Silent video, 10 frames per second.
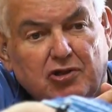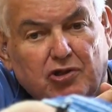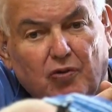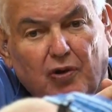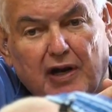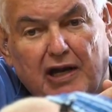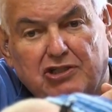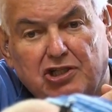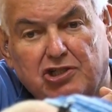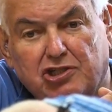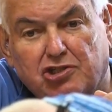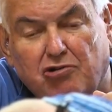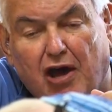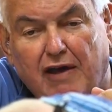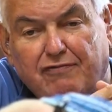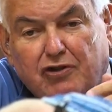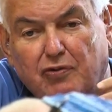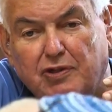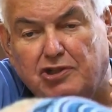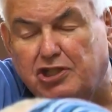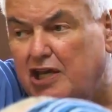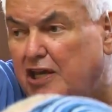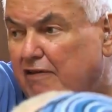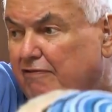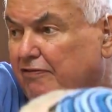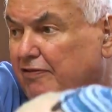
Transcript: to what I should strive to achieve.